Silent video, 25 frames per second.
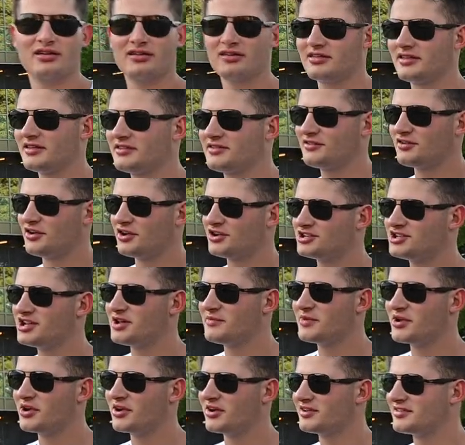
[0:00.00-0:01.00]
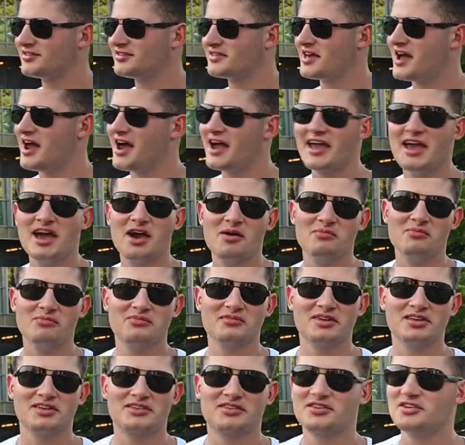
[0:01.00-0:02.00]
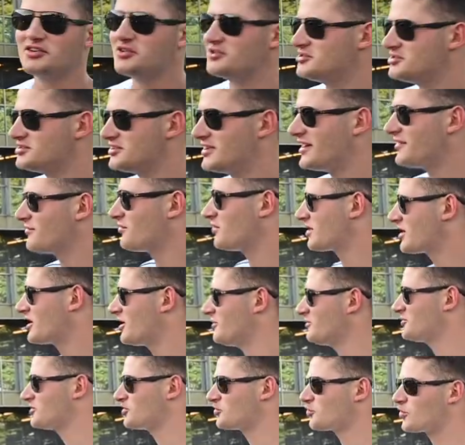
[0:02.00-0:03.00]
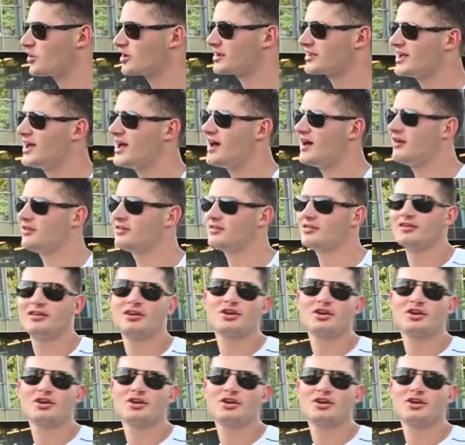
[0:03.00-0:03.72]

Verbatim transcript: This is our gym here, it's the IM, it's huge, and everyone comes here to work out.